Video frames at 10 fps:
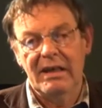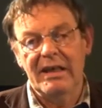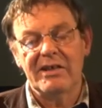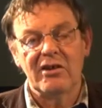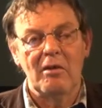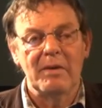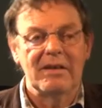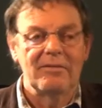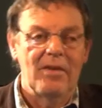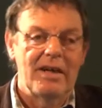
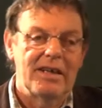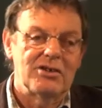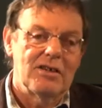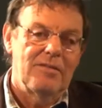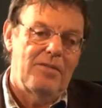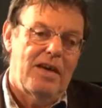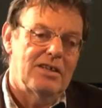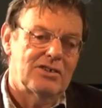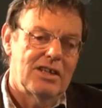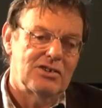Economic and Financial
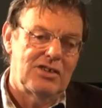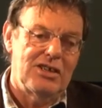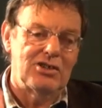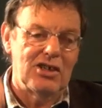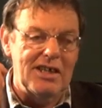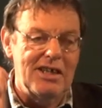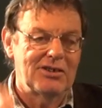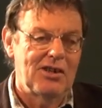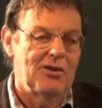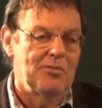Affairs, that's D G
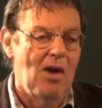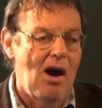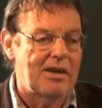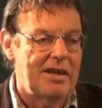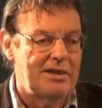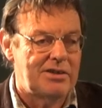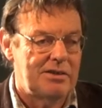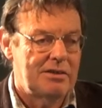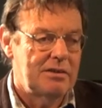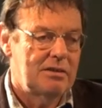Internal
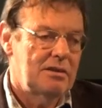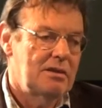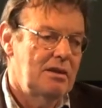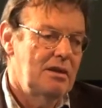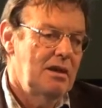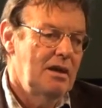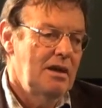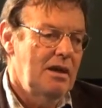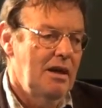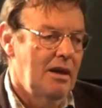Markets,
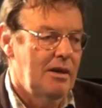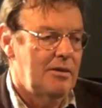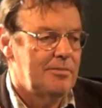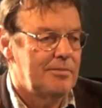uh,